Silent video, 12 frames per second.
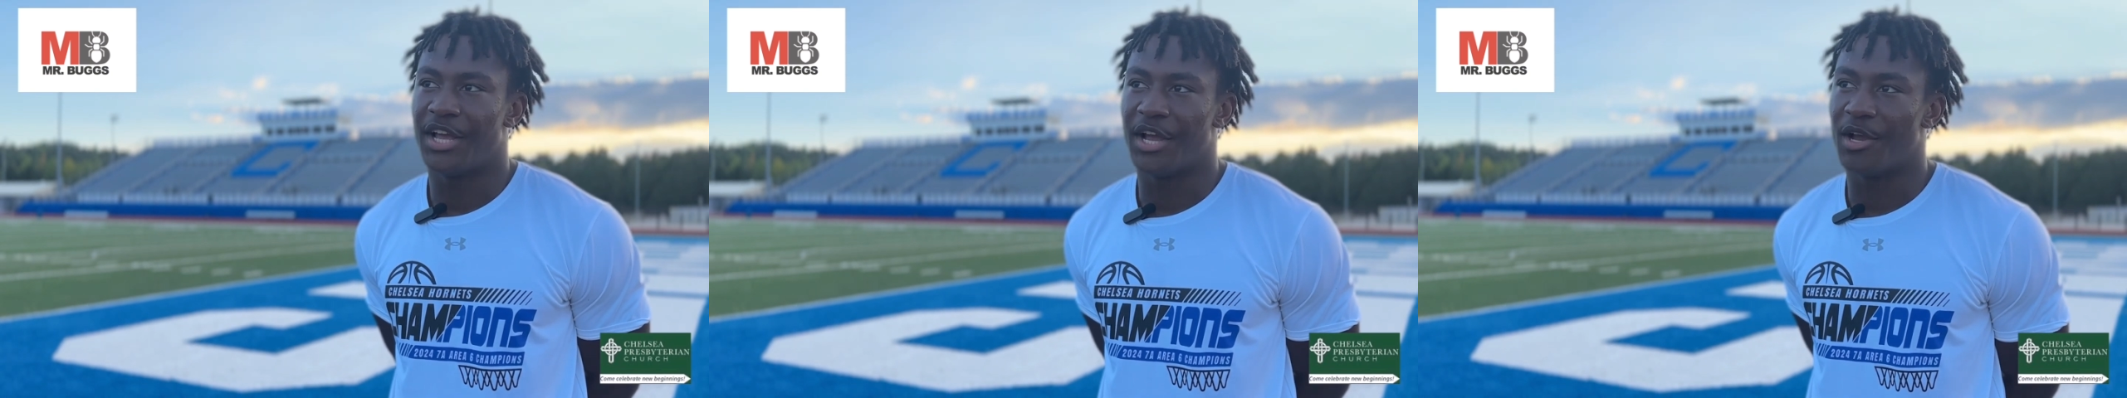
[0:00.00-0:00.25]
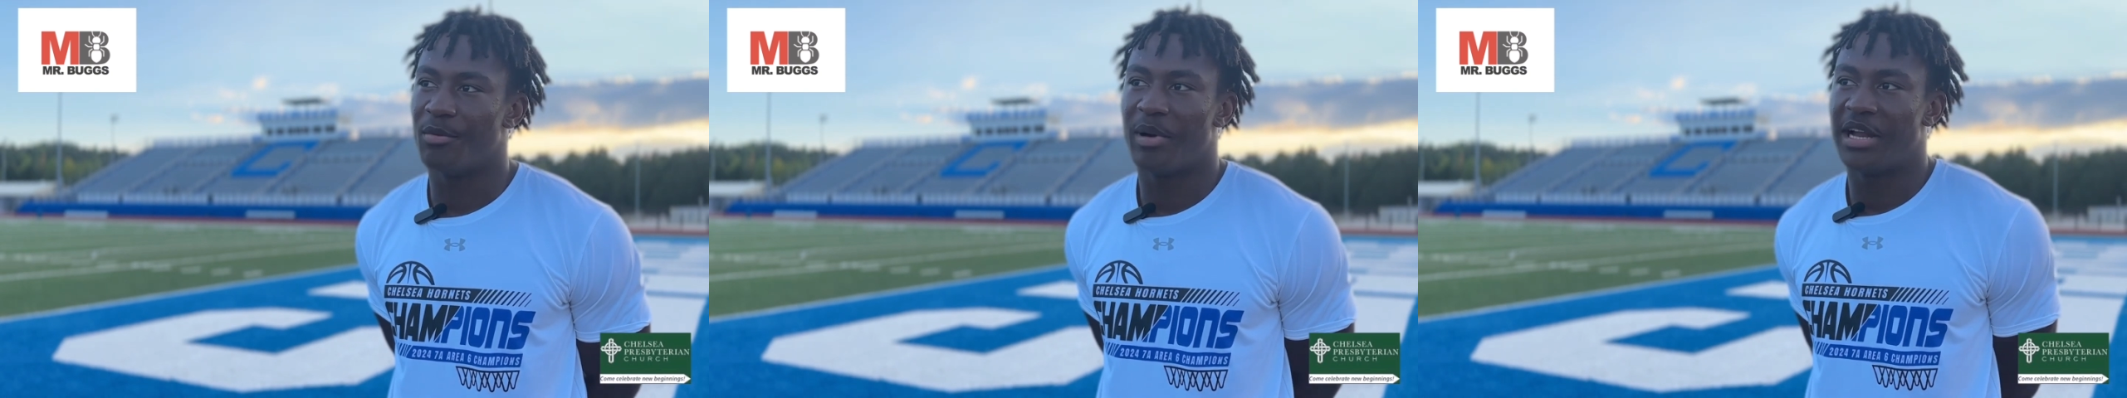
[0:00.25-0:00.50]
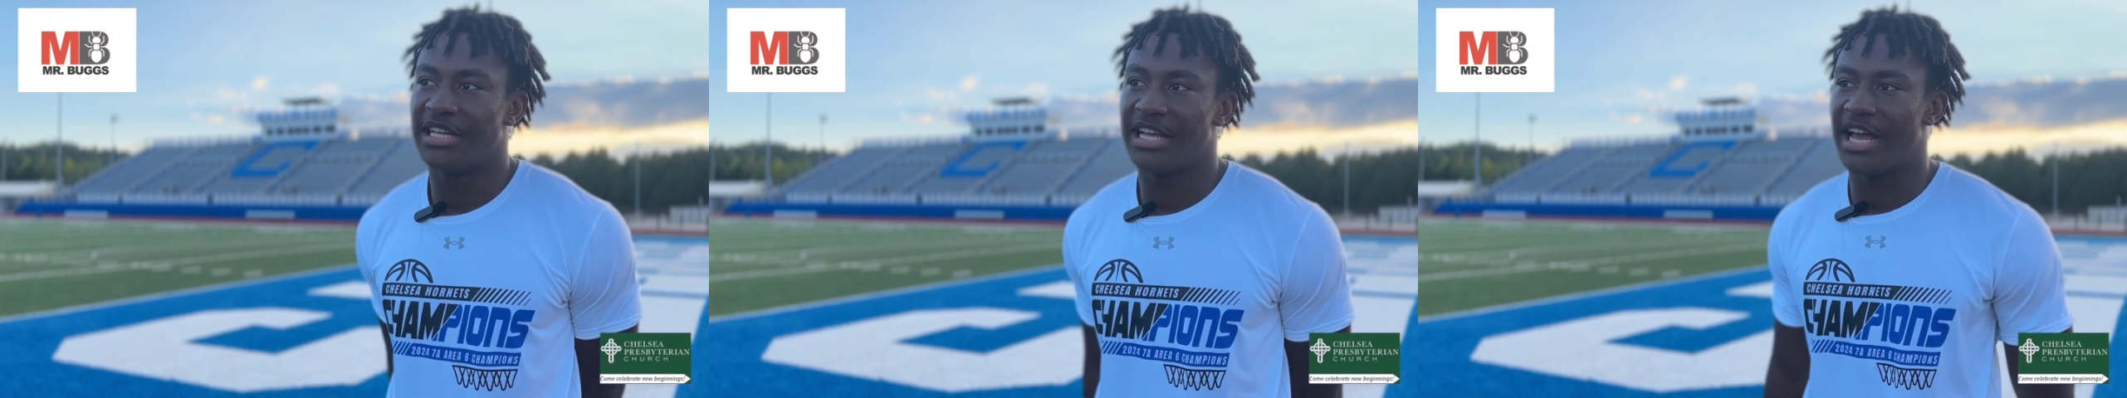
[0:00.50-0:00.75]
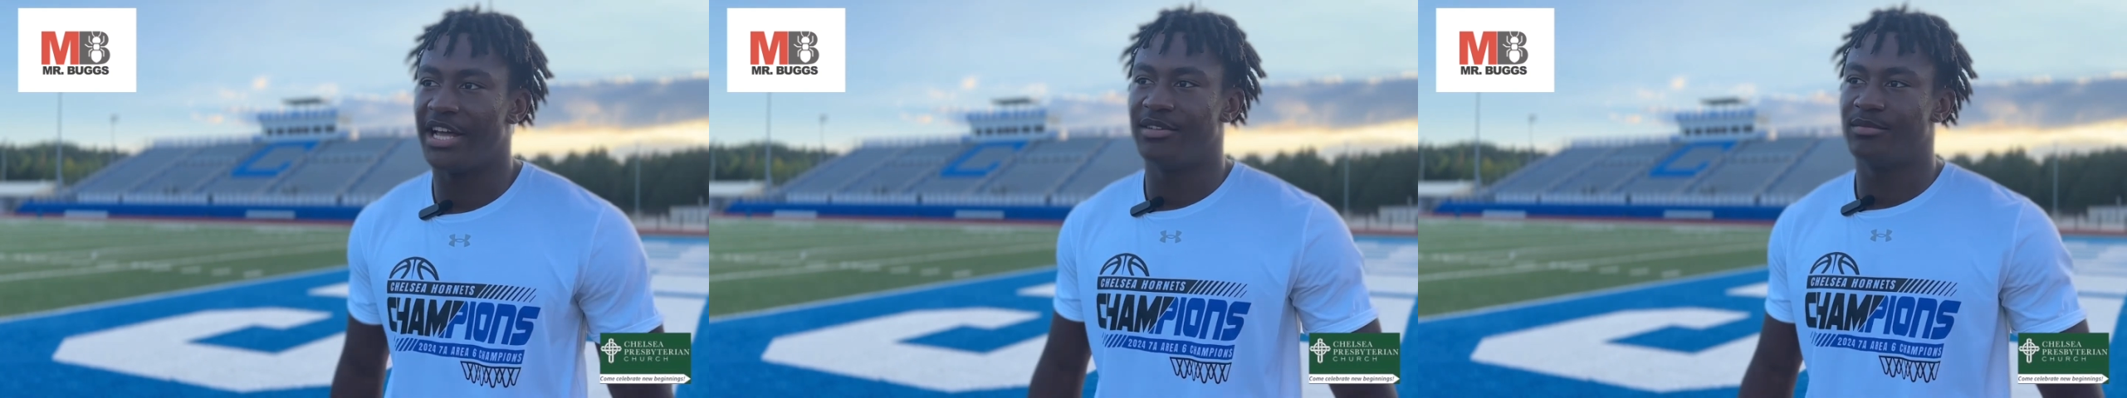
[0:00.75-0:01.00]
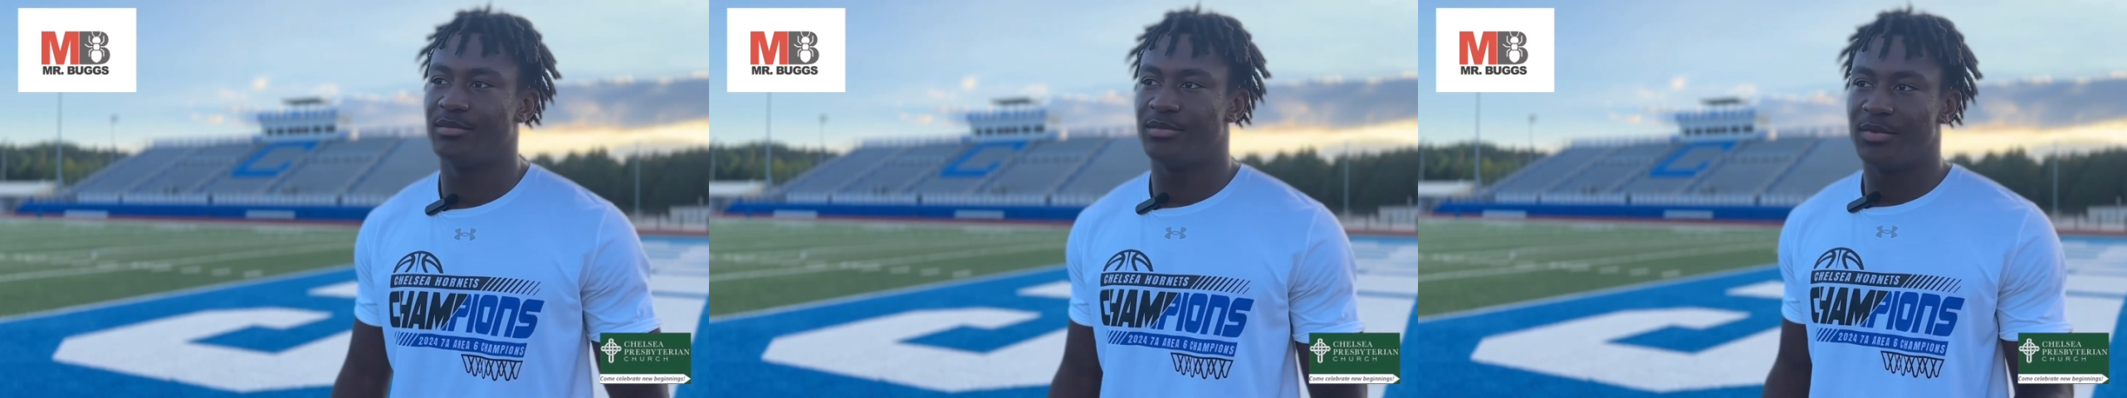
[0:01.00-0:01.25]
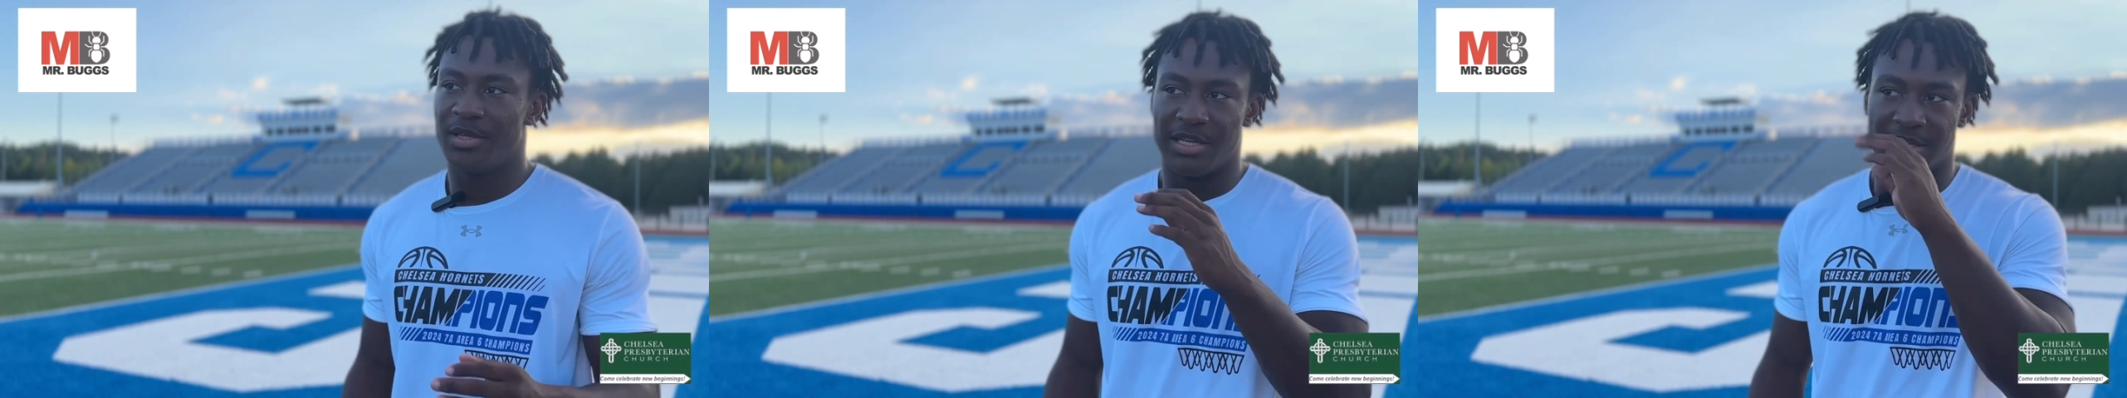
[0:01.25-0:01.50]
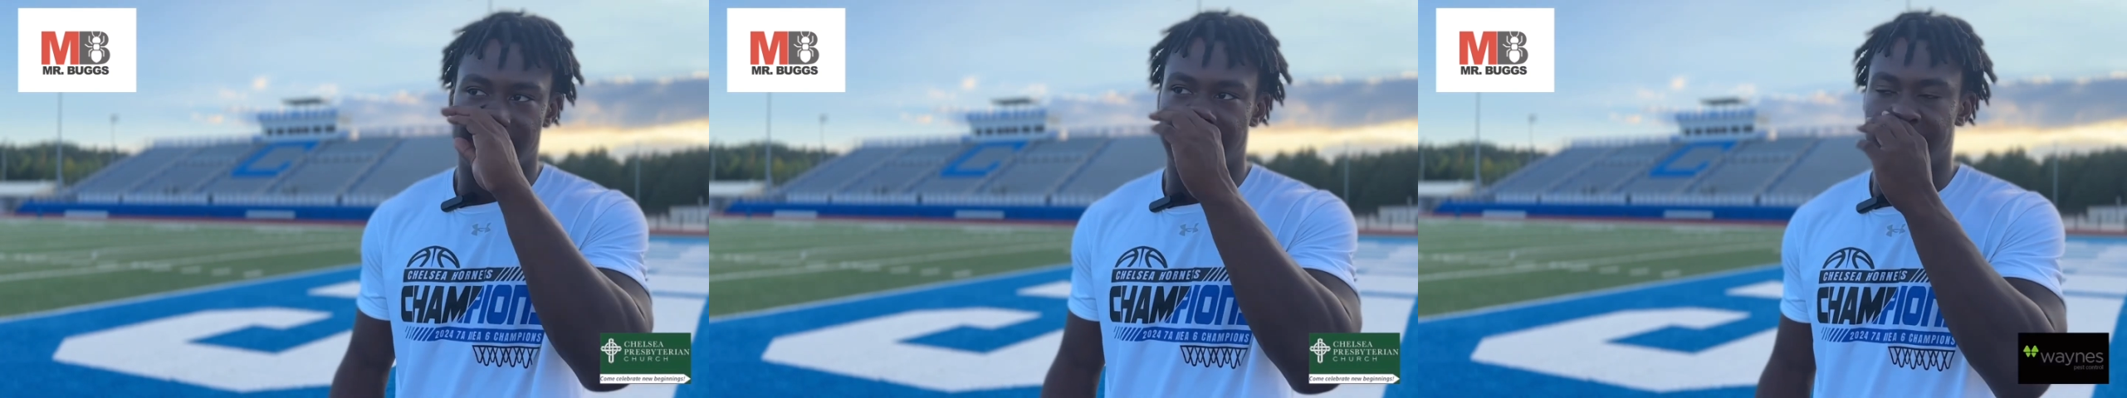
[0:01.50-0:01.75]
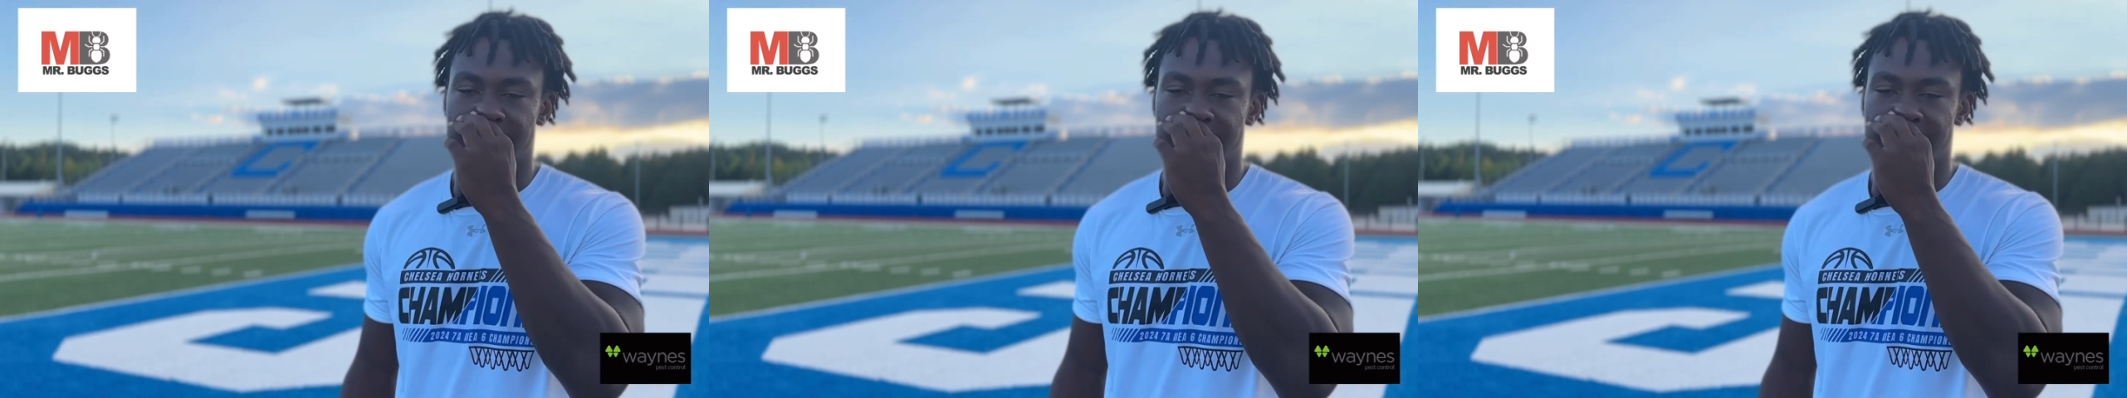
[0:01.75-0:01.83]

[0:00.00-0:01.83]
everybody got these